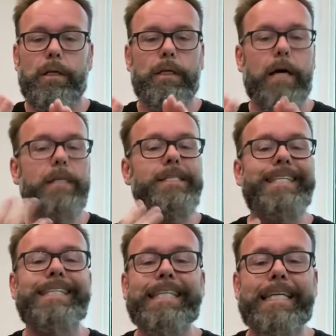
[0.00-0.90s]
Nice
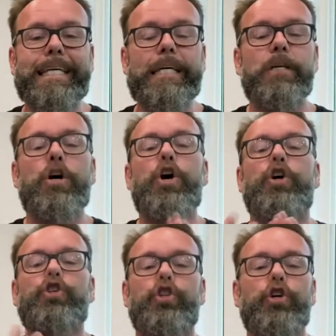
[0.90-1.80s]
and lean,
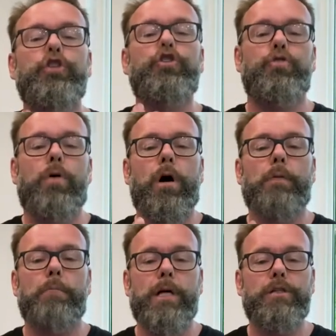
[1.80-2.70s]
good
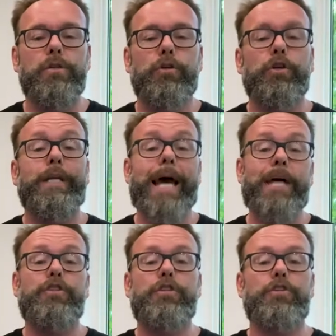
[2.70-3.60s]
strong muscle. You can
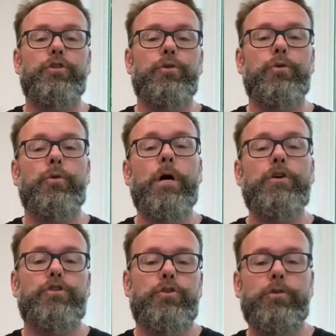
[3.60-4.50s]
actually do
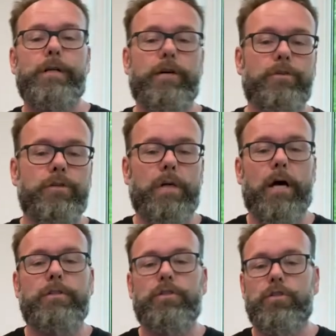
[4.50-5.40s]
certain
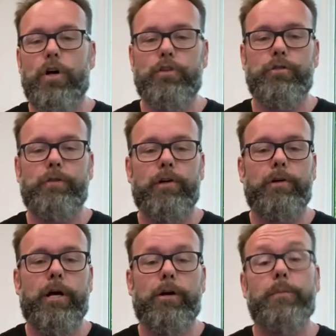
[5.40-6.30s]
exercises. Talk to your
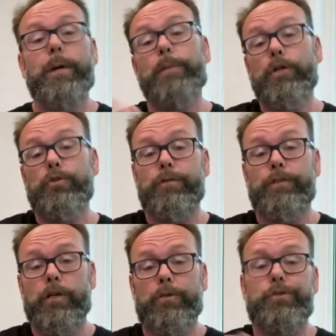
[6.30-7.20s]
veterinarian. Maybe I'll do a
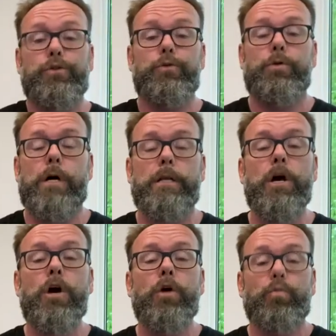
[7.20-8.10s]
video soon on
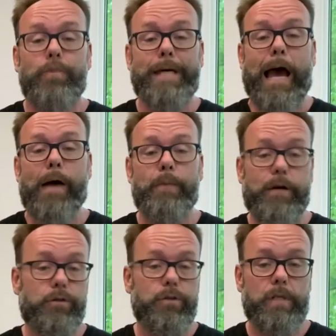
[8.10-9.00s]
rehab
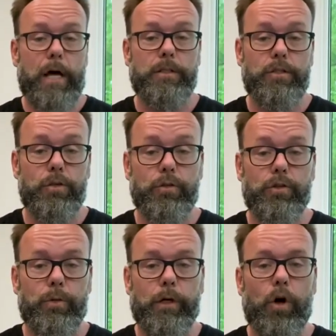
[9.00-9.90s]
exercises you can
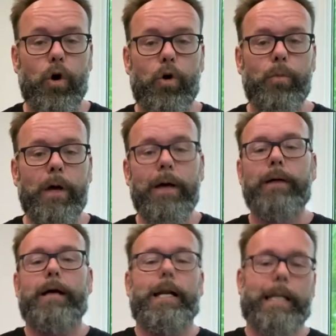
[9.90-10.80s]
do at home,
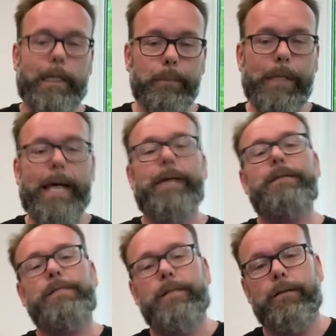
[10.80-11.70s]
kind of like
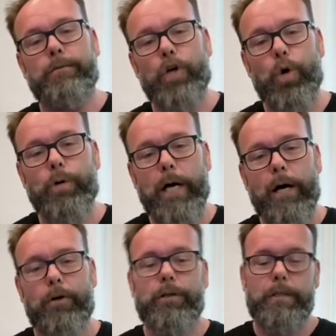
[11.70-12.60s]
planks and
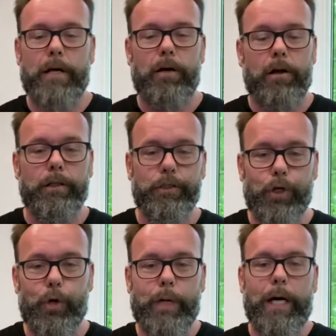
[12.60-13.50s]
yoga, or as I call it,
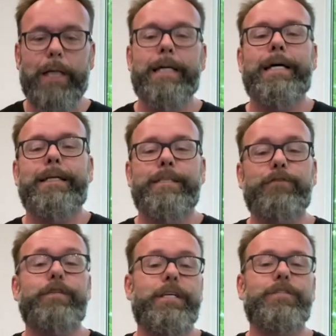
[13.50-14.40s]
doga.
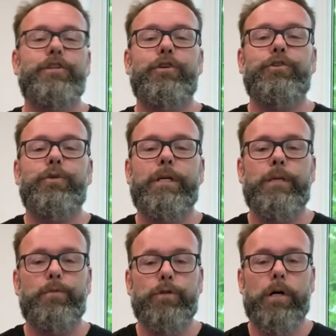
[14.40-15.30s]
Different things that you can do to
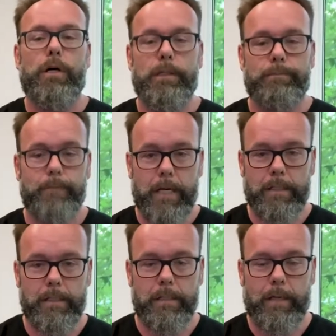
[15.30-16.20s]
keep your dog
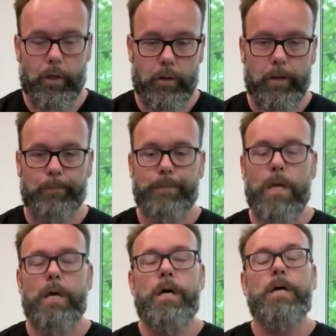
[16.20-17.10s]
nice and healthy.
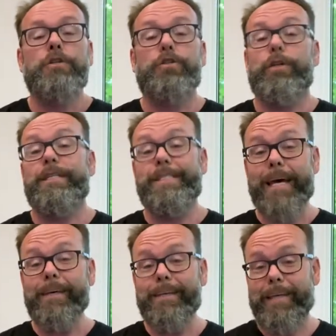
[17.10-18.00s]
So the
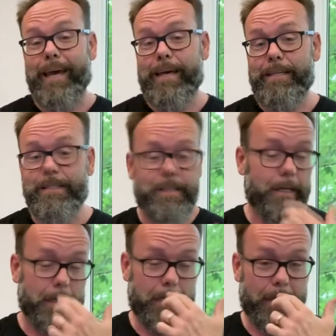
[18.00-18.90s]
second case
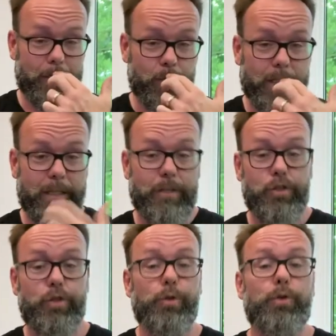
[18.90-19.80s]
is with this
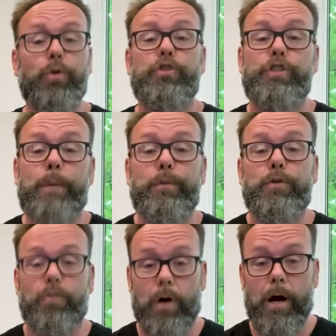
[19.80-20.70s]
2-year-old
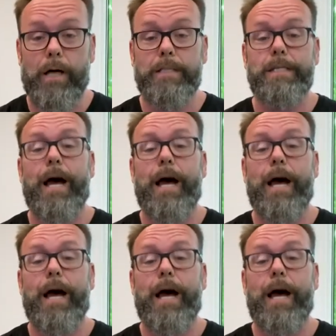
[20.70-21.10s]
Shepherd Cross.